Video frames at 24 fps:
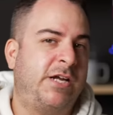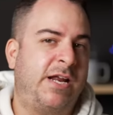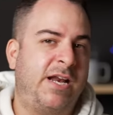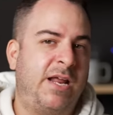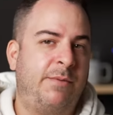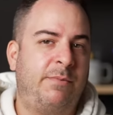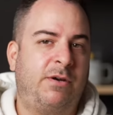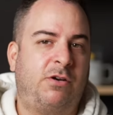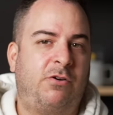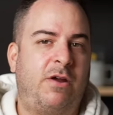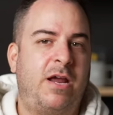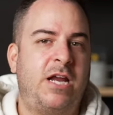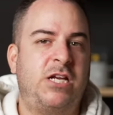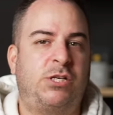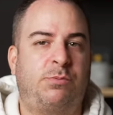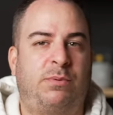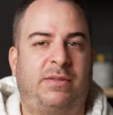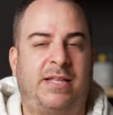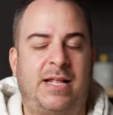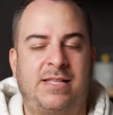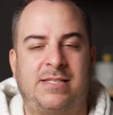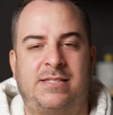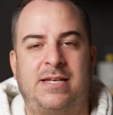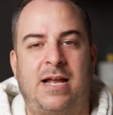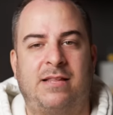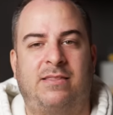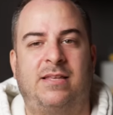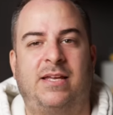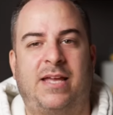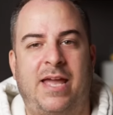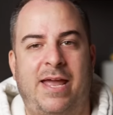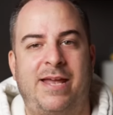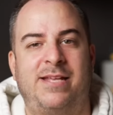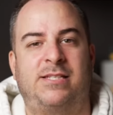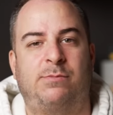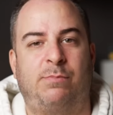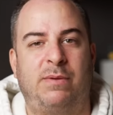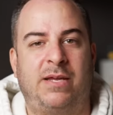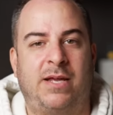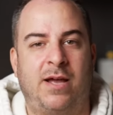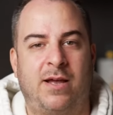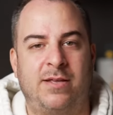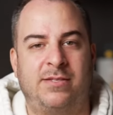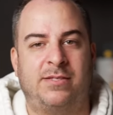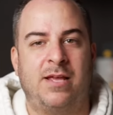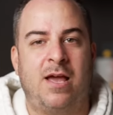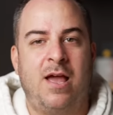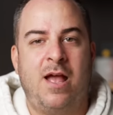dynamic range, but that's not the case
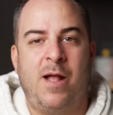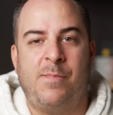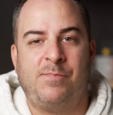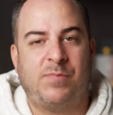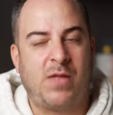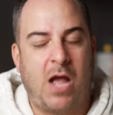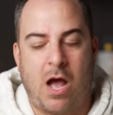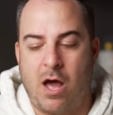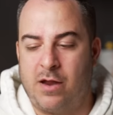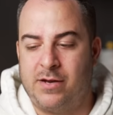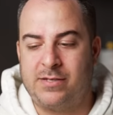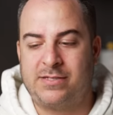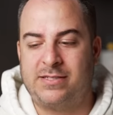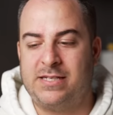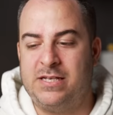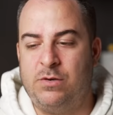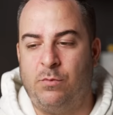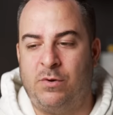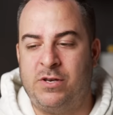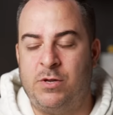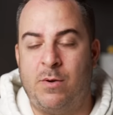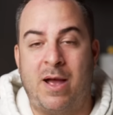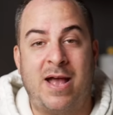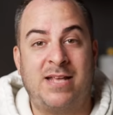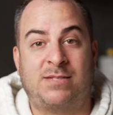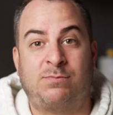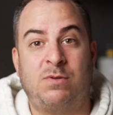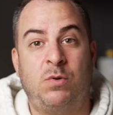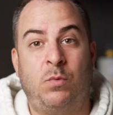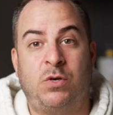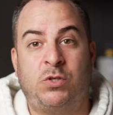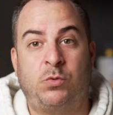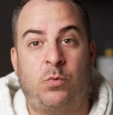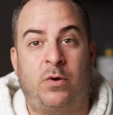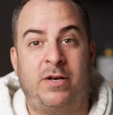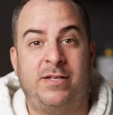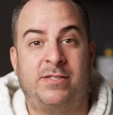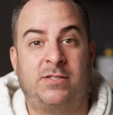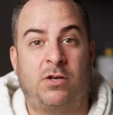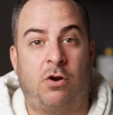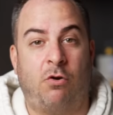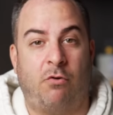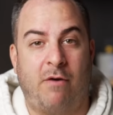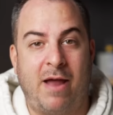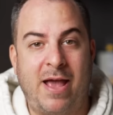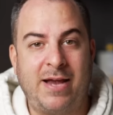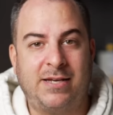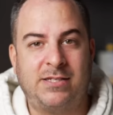because honestly, when you ask me which one is
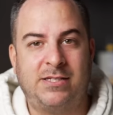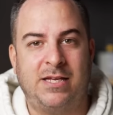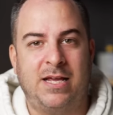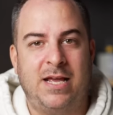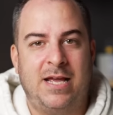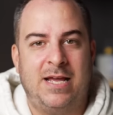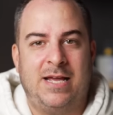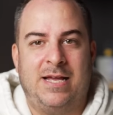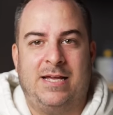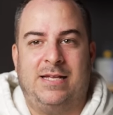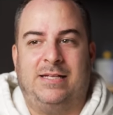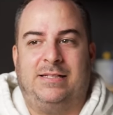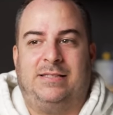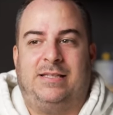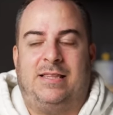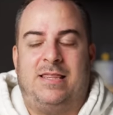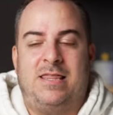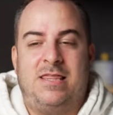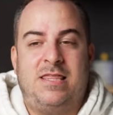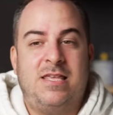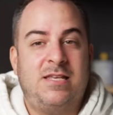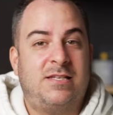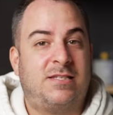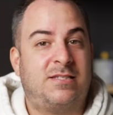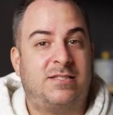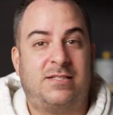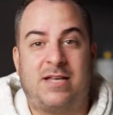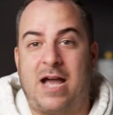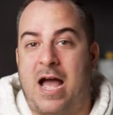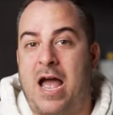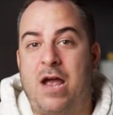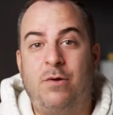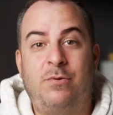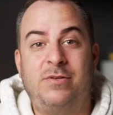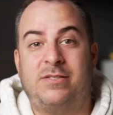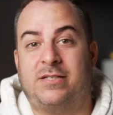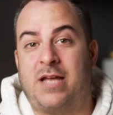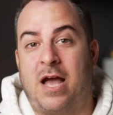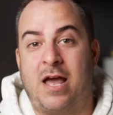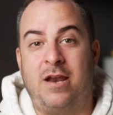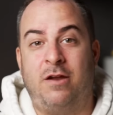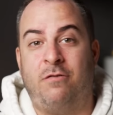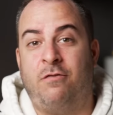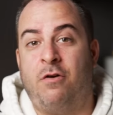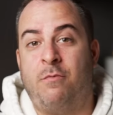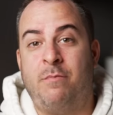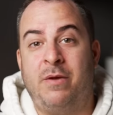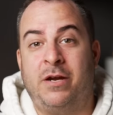correct, the sky was kind
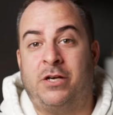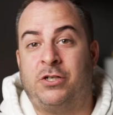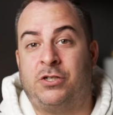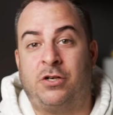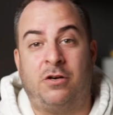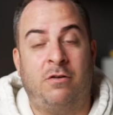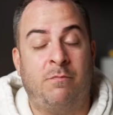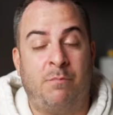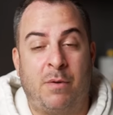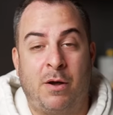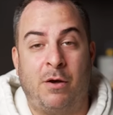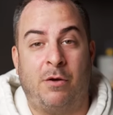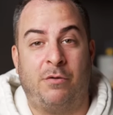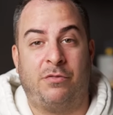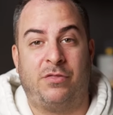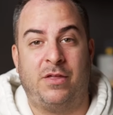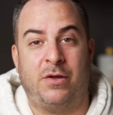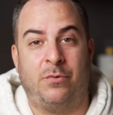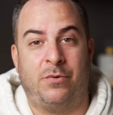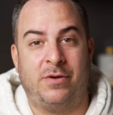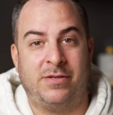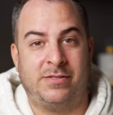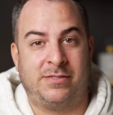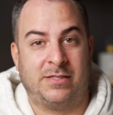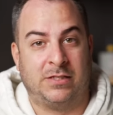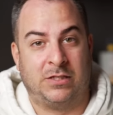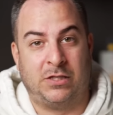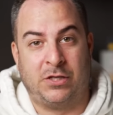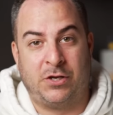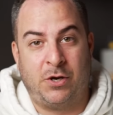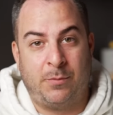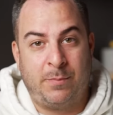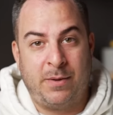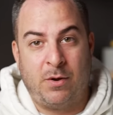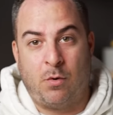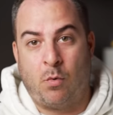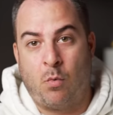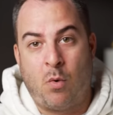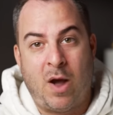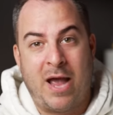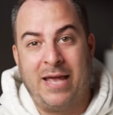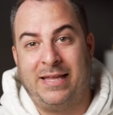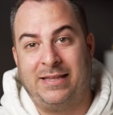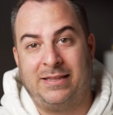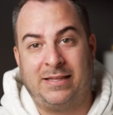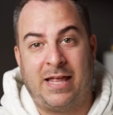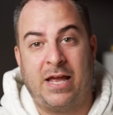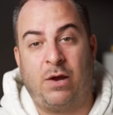of a mixture of both. It was a little bit
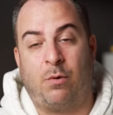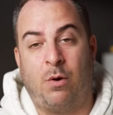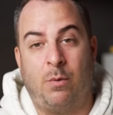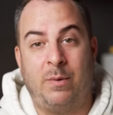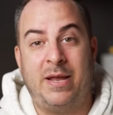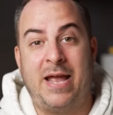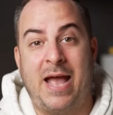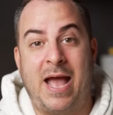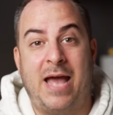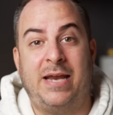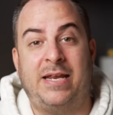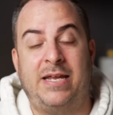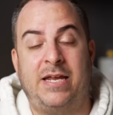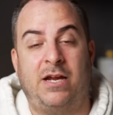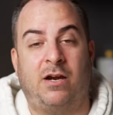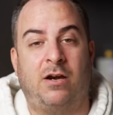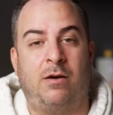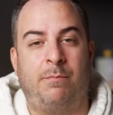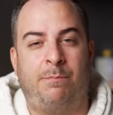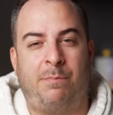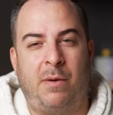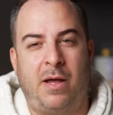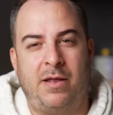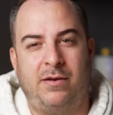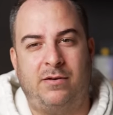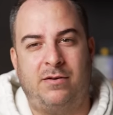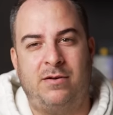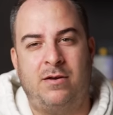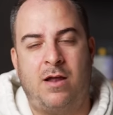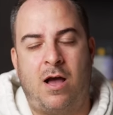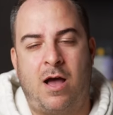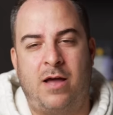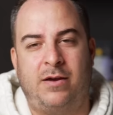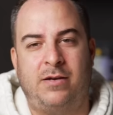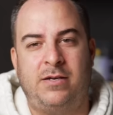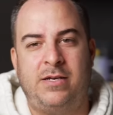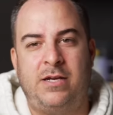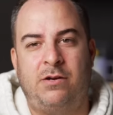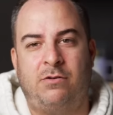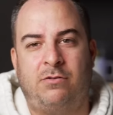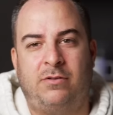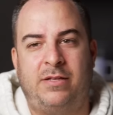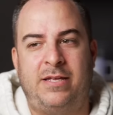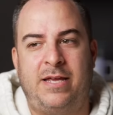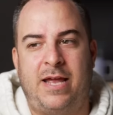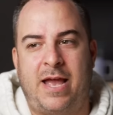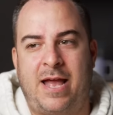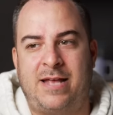white like what we had here, but not
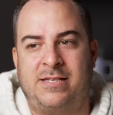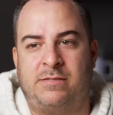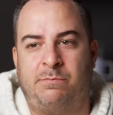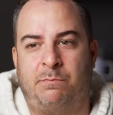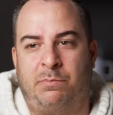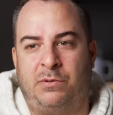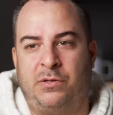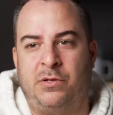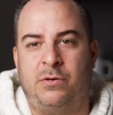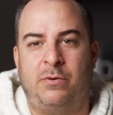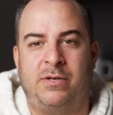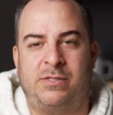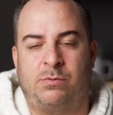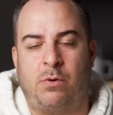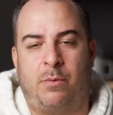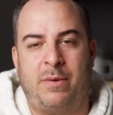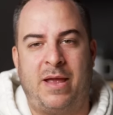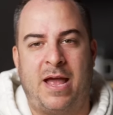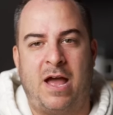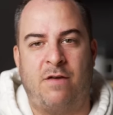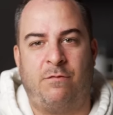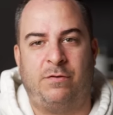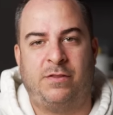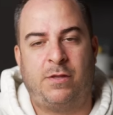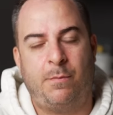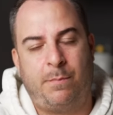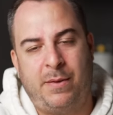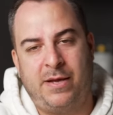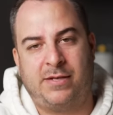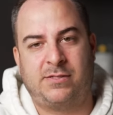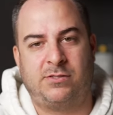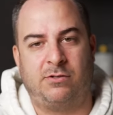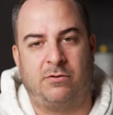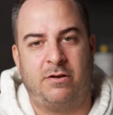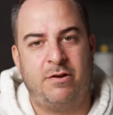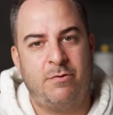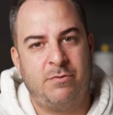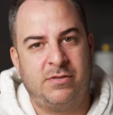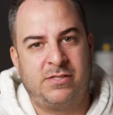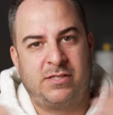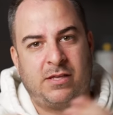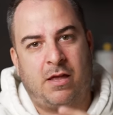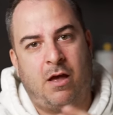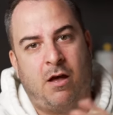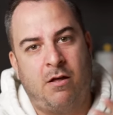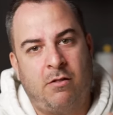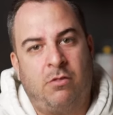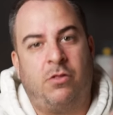nearly as blue as what we have with the Pixel. It was
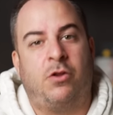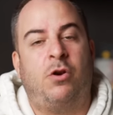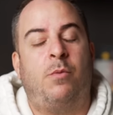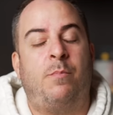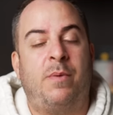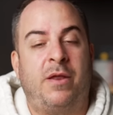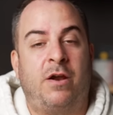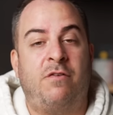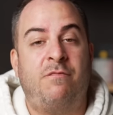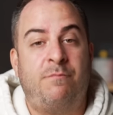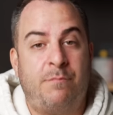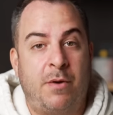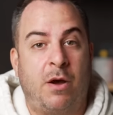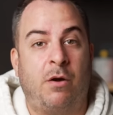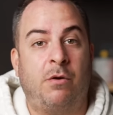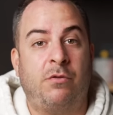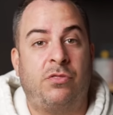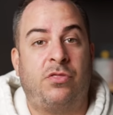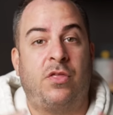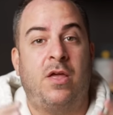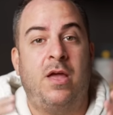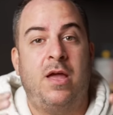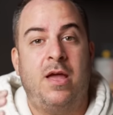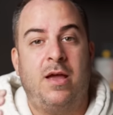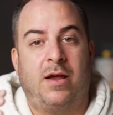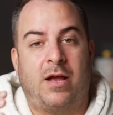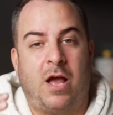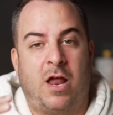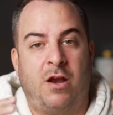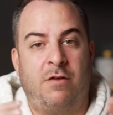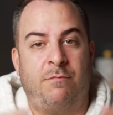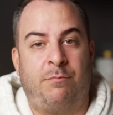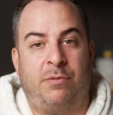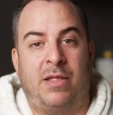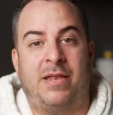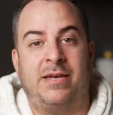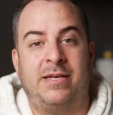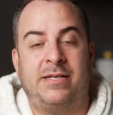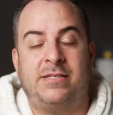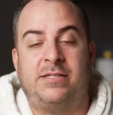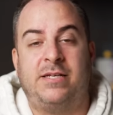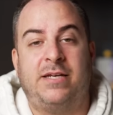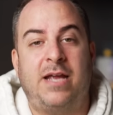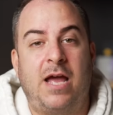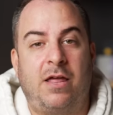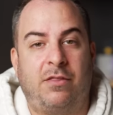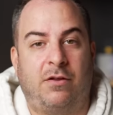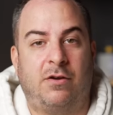a little bit of both kind of blending
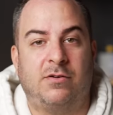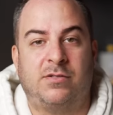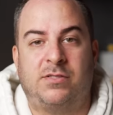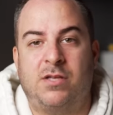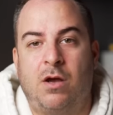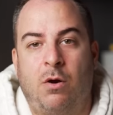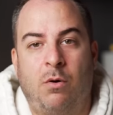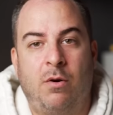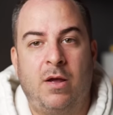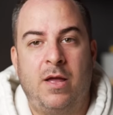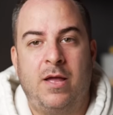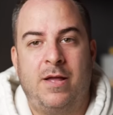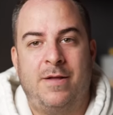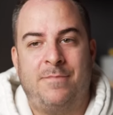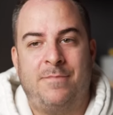together. So